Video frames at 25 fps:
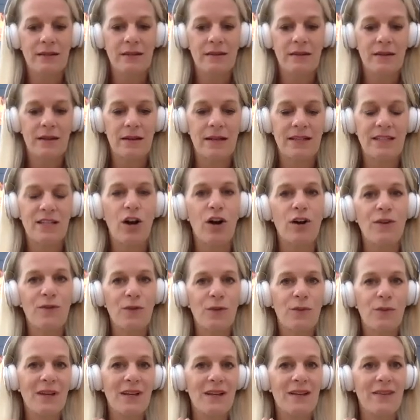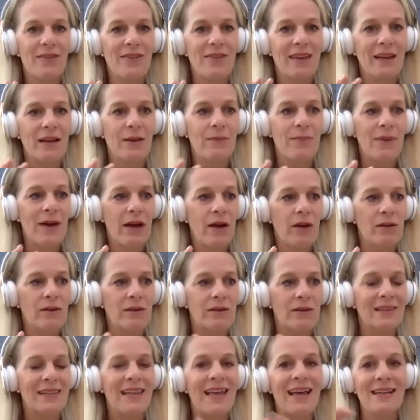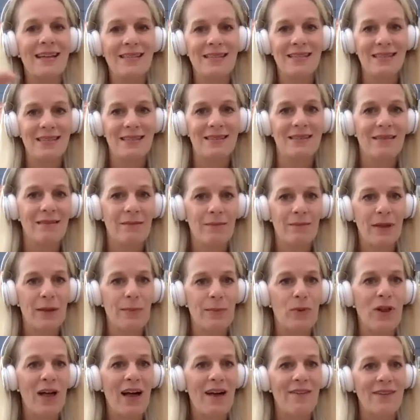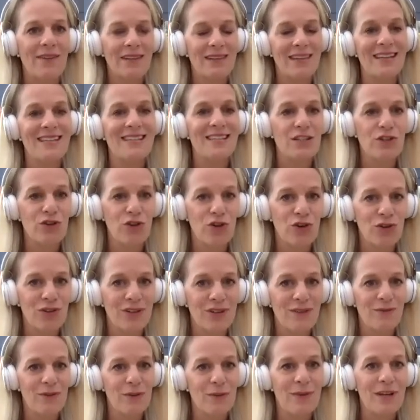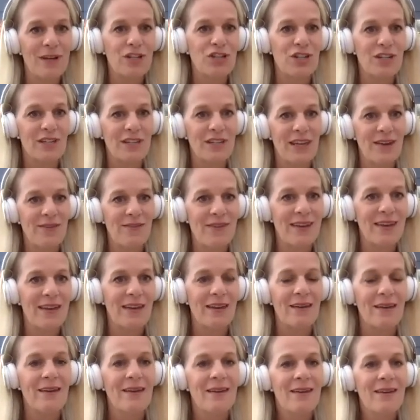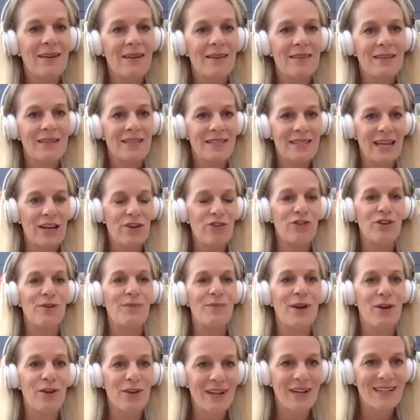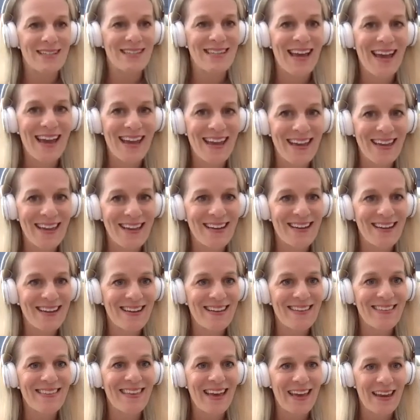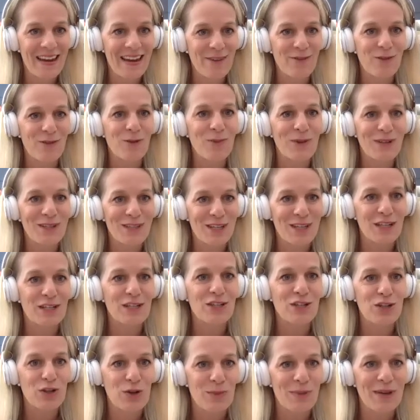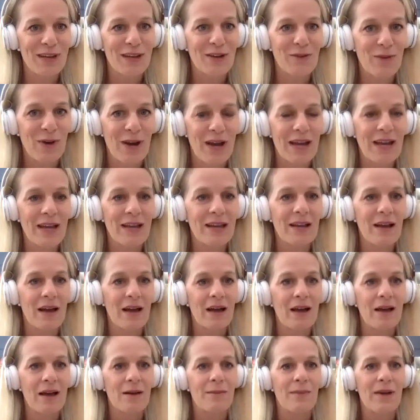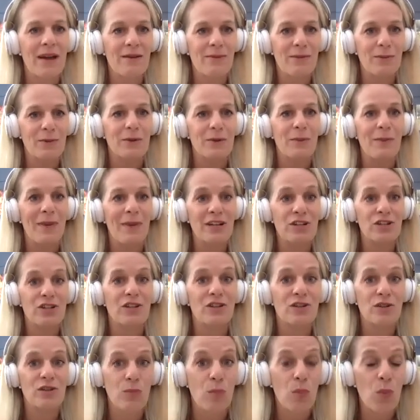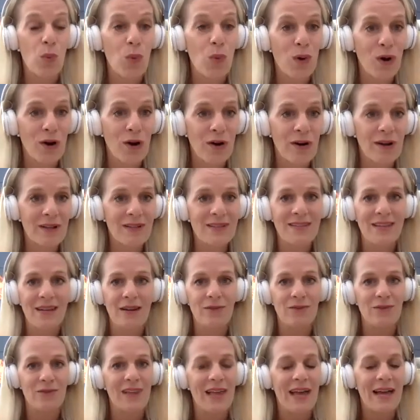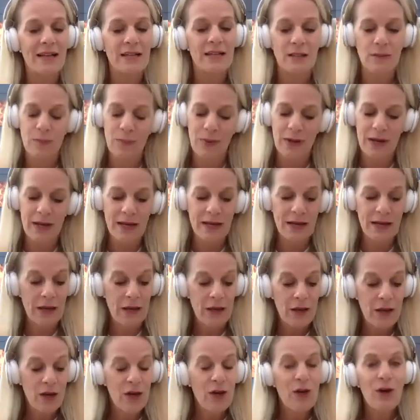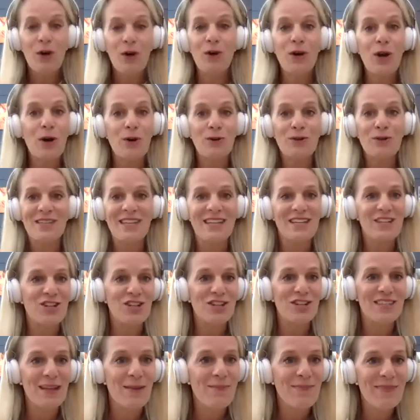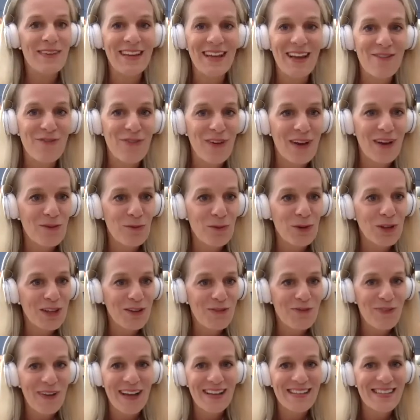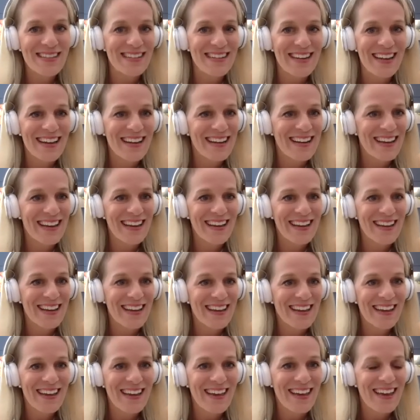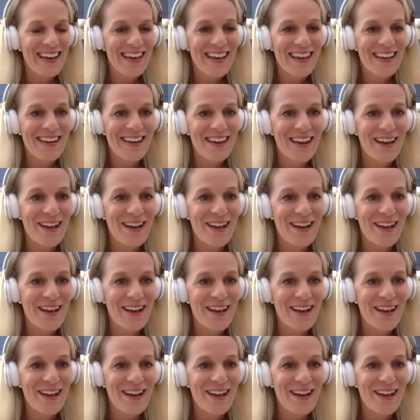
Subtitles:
it's hard for me to think about less people having less internal inflammation giving the standard American diet that everyone's consuming, right? I would imagine there's more instead of less, but who knows? It's just something I find really fascinating and